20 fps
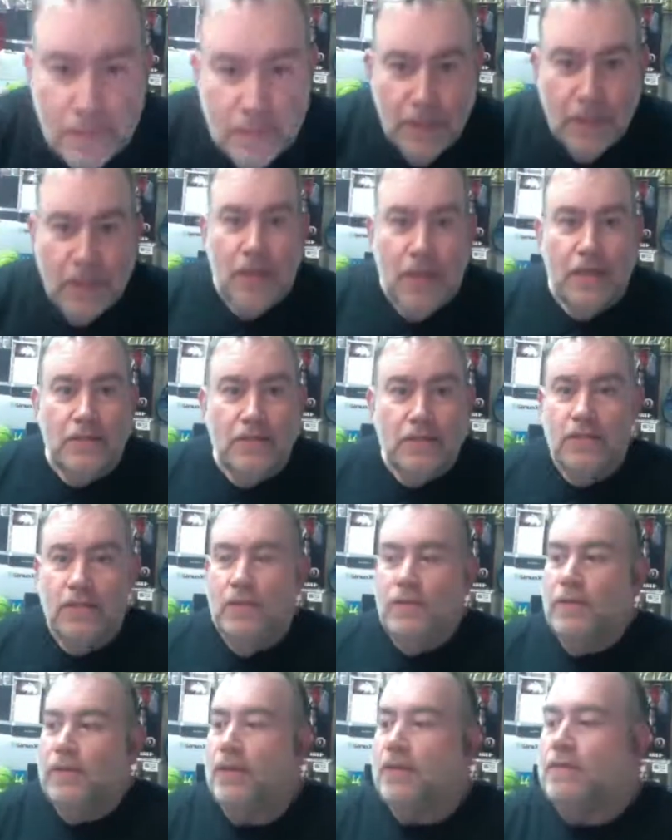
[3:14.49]
Yeah, so
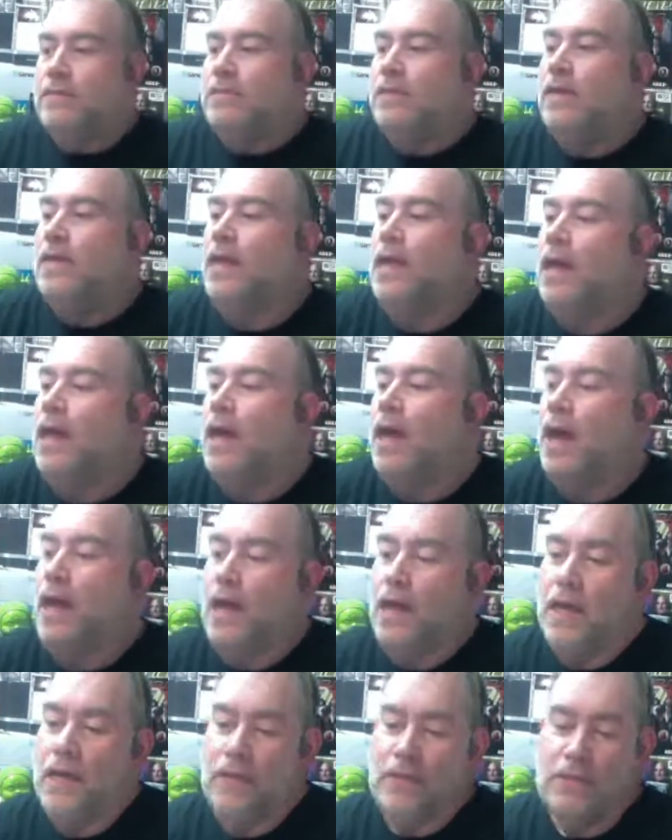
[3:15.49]
there we go.
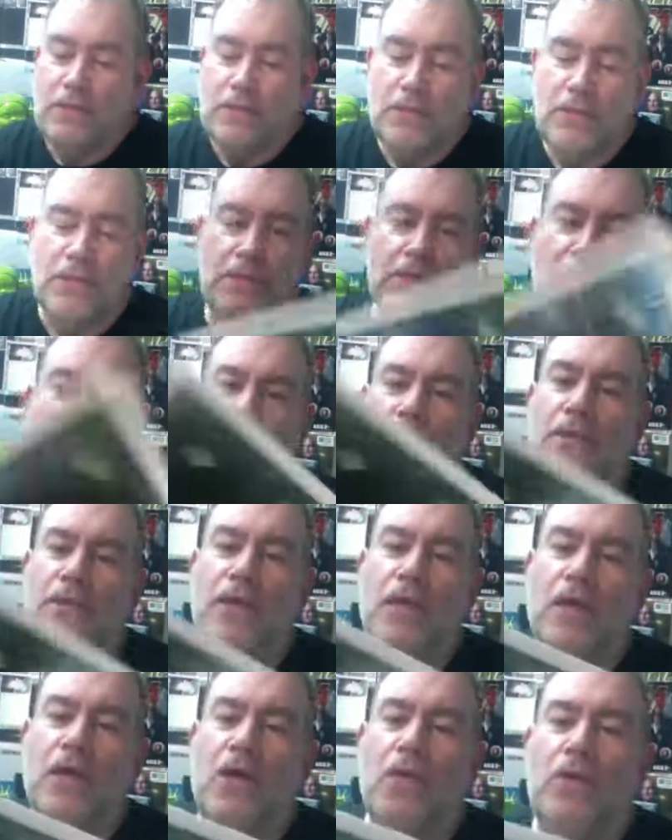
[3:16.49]
This is Doug
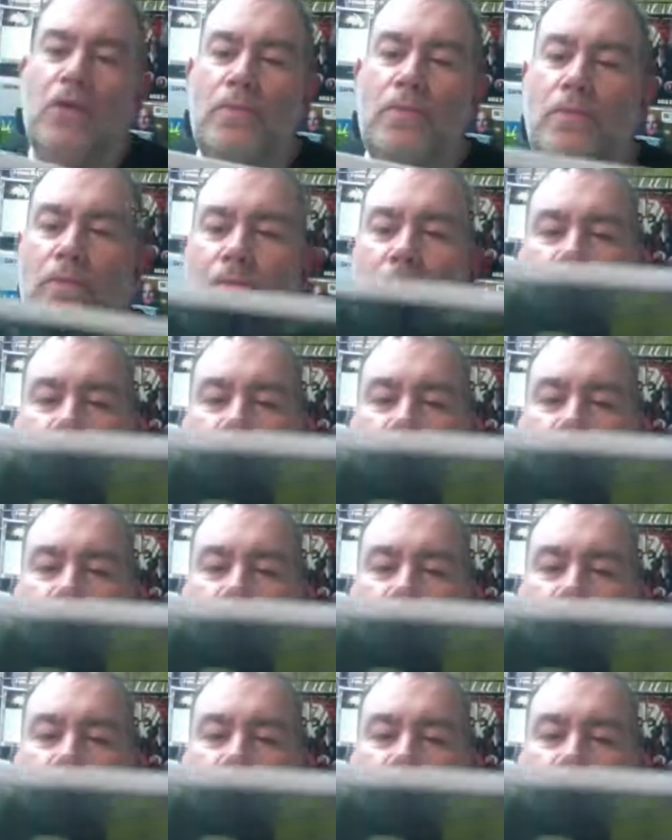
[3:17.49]
Odom.